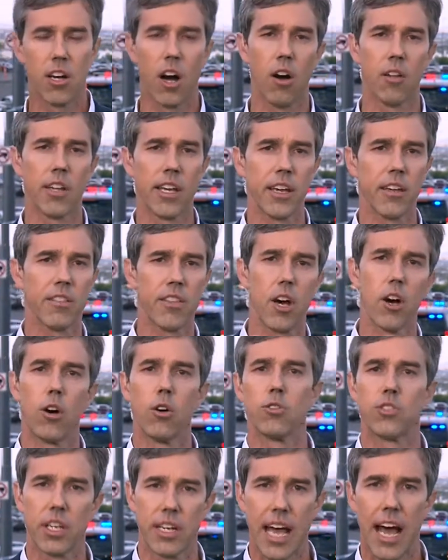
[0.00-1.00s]
calling
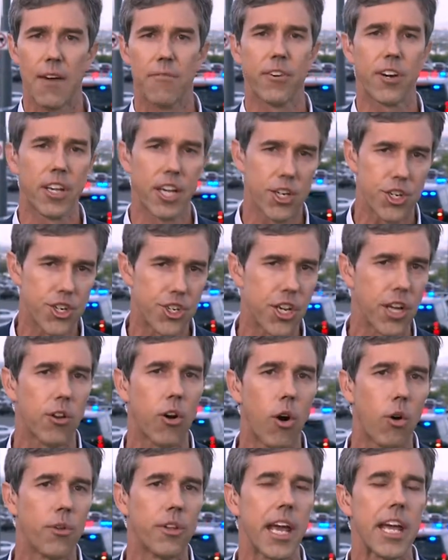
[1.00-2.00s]
those in Africa
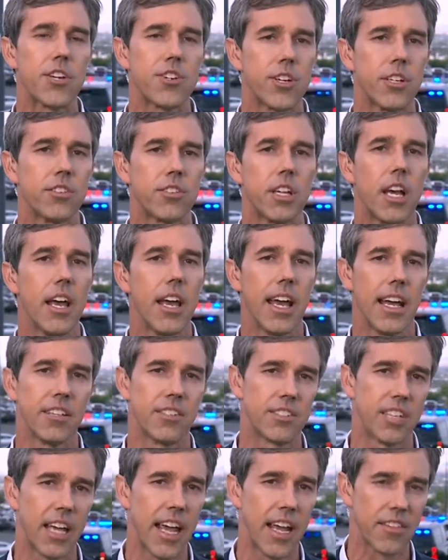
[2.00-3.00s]
shithole nations
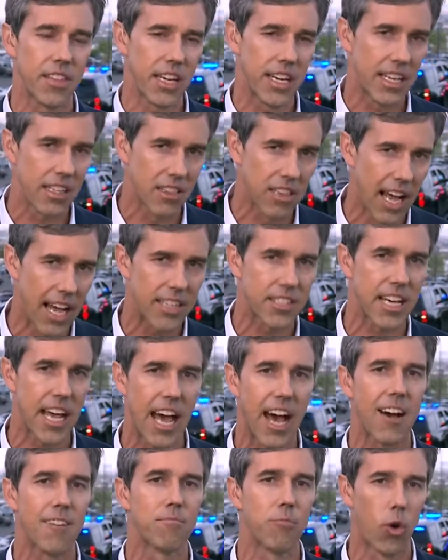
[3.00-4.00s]
and saying that he'd like to
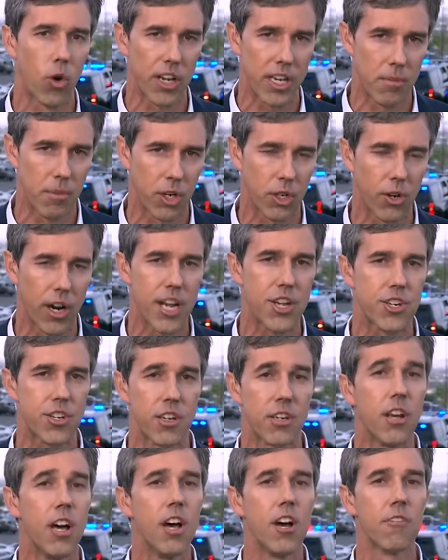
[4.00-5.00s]
have more
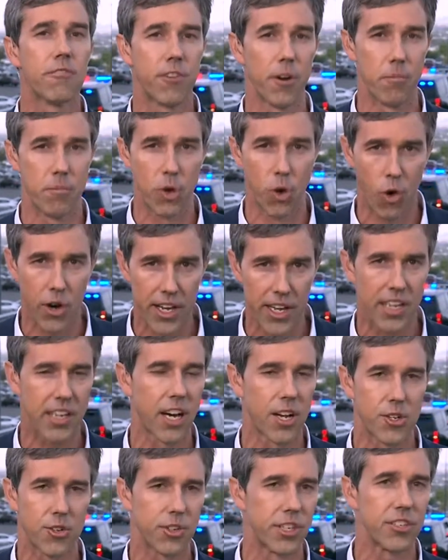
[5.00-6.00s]
immigration from Nordic
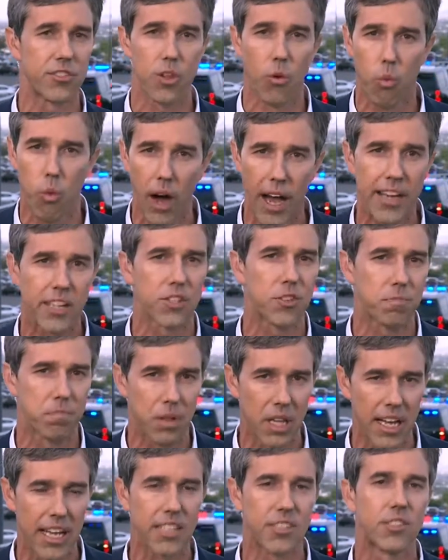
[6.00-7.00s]
countries, the whitest
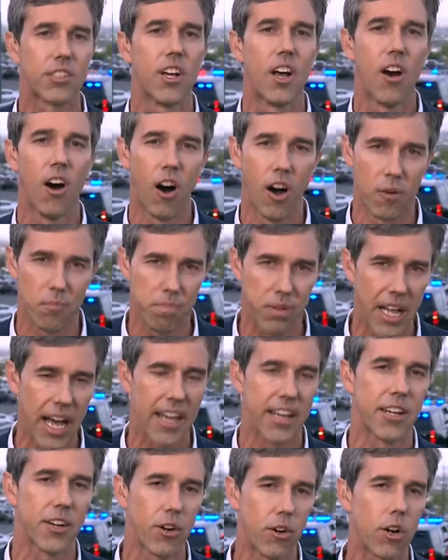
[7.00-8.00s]
place on
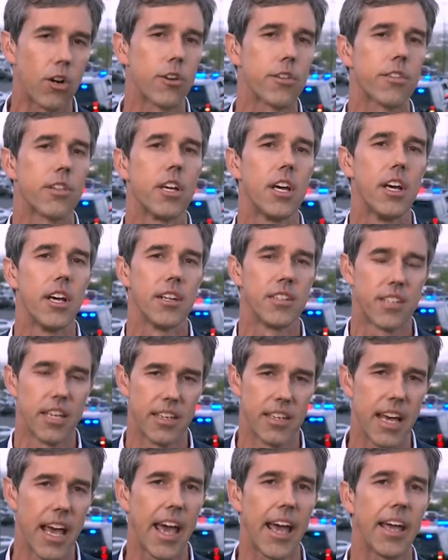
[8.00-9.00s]
planet Earth
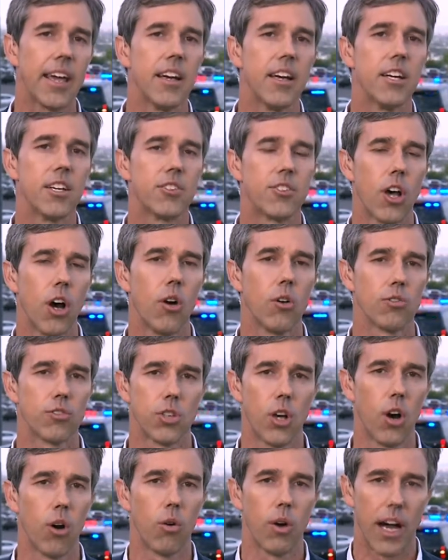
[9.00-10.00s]
today.
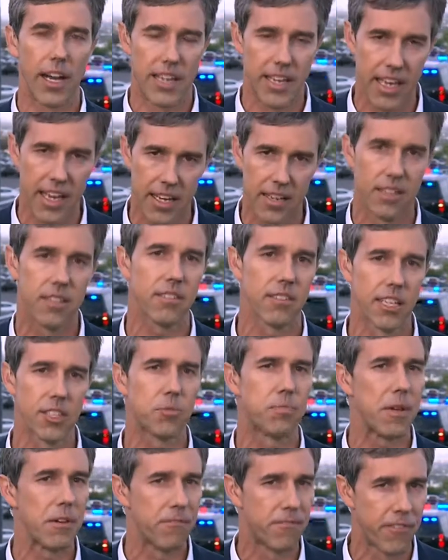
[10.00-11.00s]
So again,
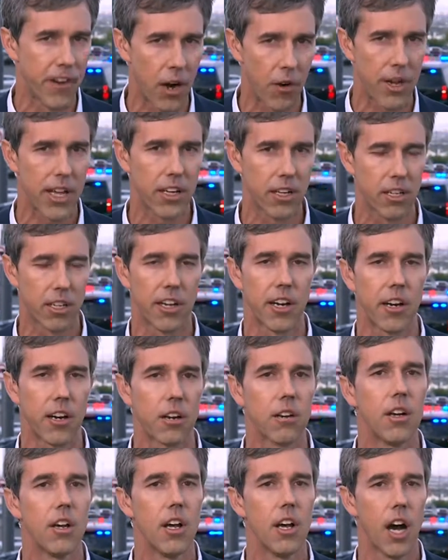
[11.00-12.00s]
let's be very
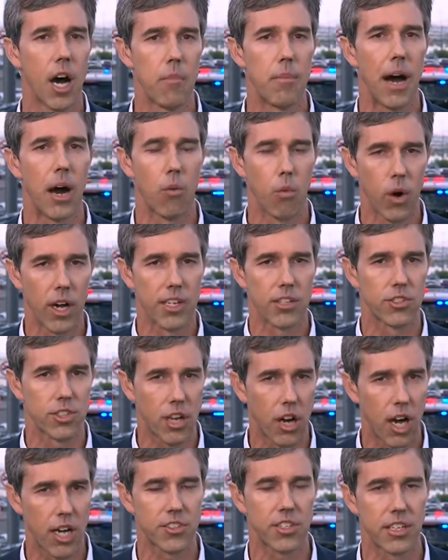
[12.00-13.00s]
clear about what is
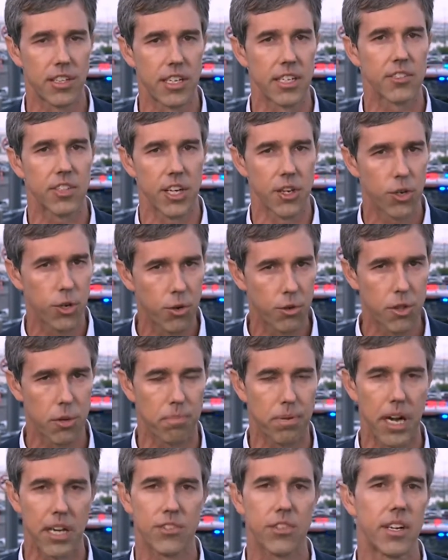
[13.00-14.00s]
causing this and who the
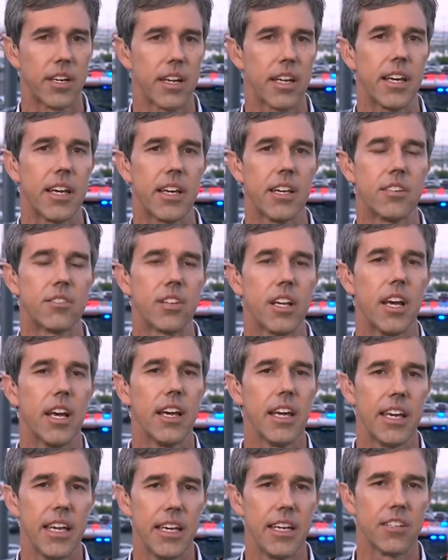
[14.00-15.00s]
president is.
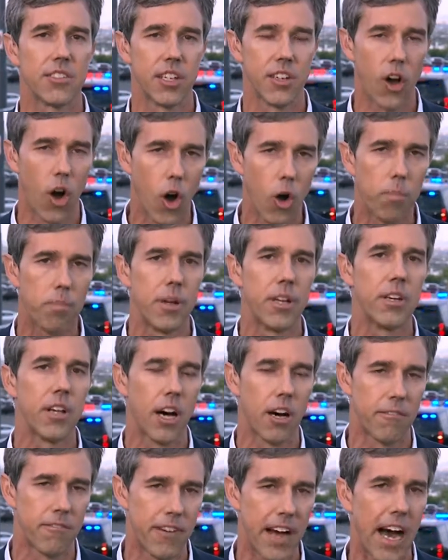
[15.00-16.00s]
He is an open,
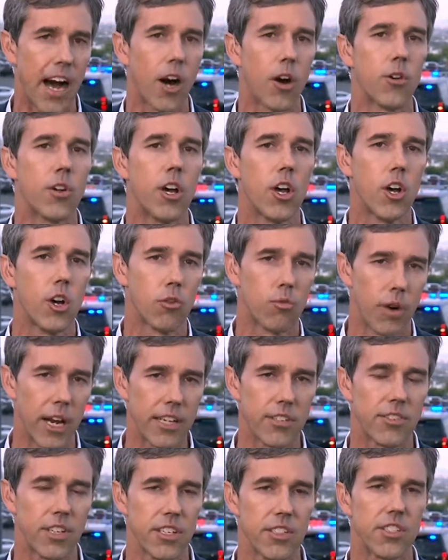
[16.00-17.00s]
avowed
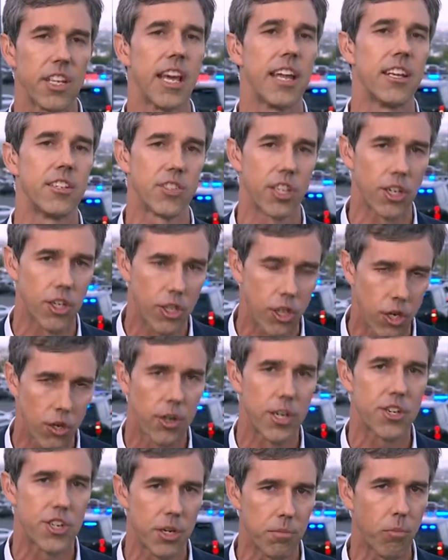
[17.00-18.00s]
racist and is
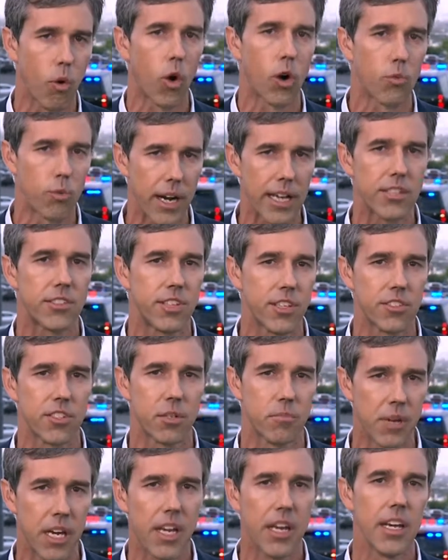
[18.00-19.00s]
encouraging more
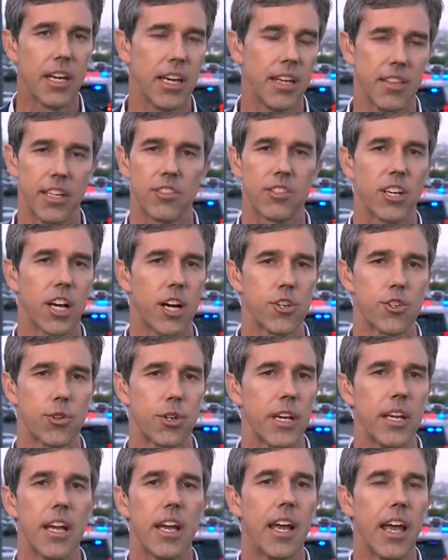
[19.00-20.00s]
racism in this
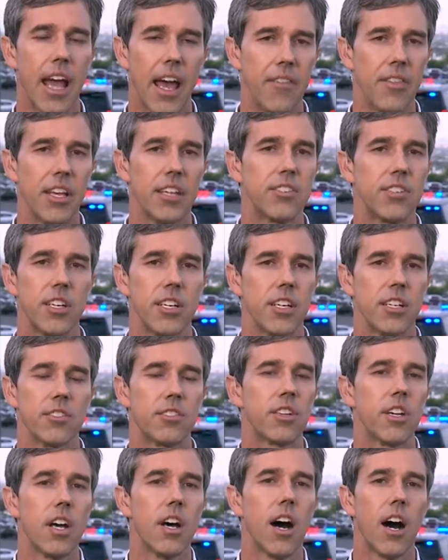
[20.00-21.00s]
country. And this
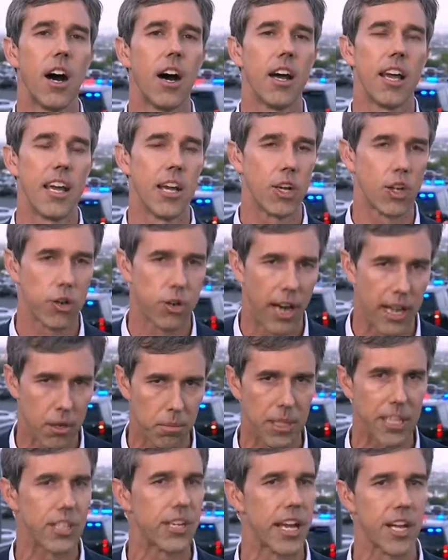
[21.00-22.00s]
is
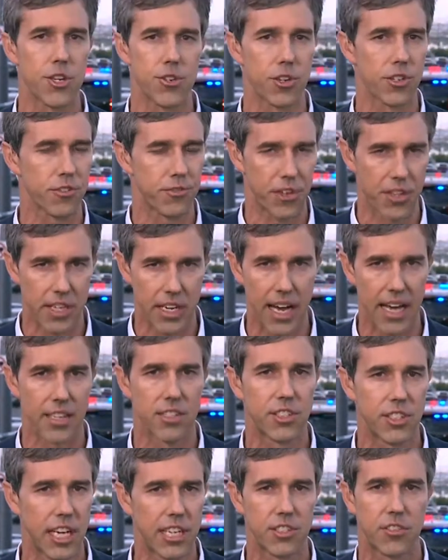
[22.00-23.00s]
incredibly dangerous for the
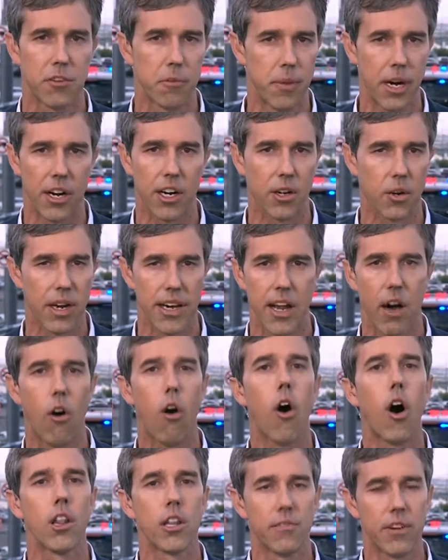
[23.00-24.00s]
United States of America right now.
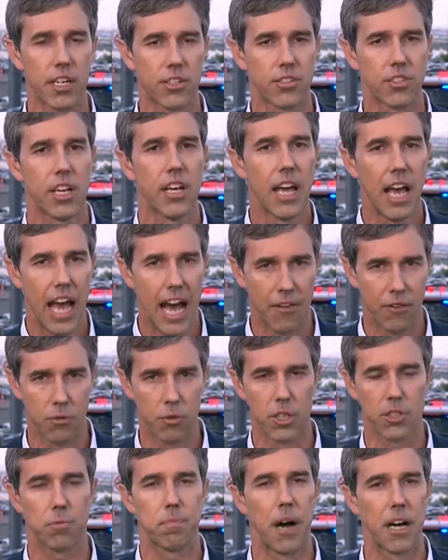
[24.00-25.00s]
All of us have a
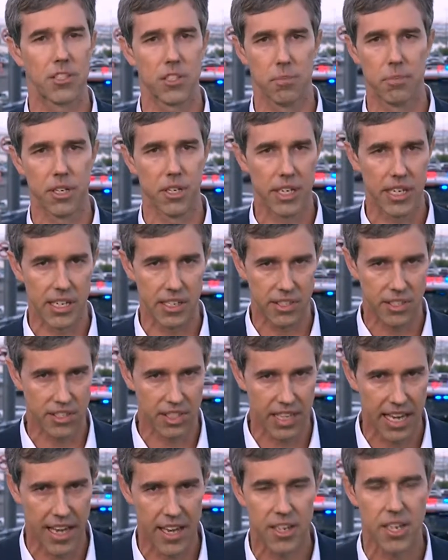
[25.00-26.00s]
responsibility to
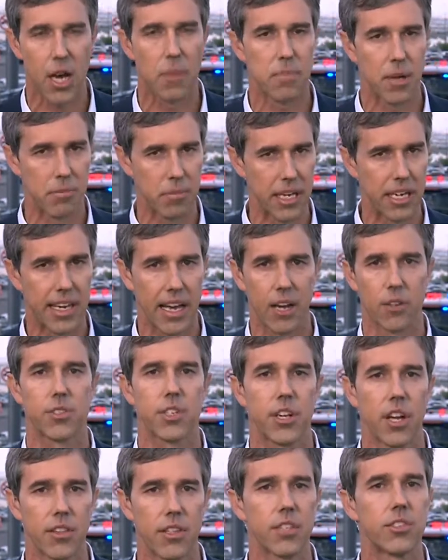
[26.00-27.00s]
stand up and be
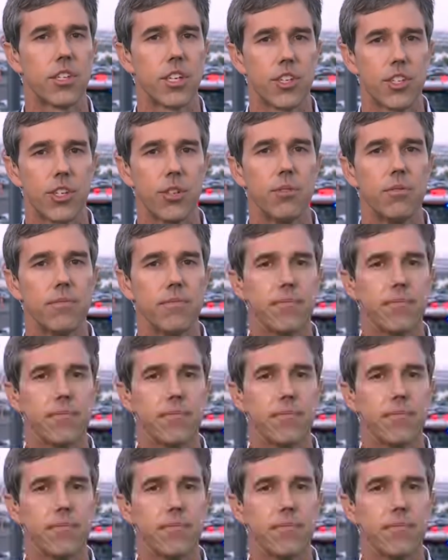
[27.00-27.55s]
counted on this issue.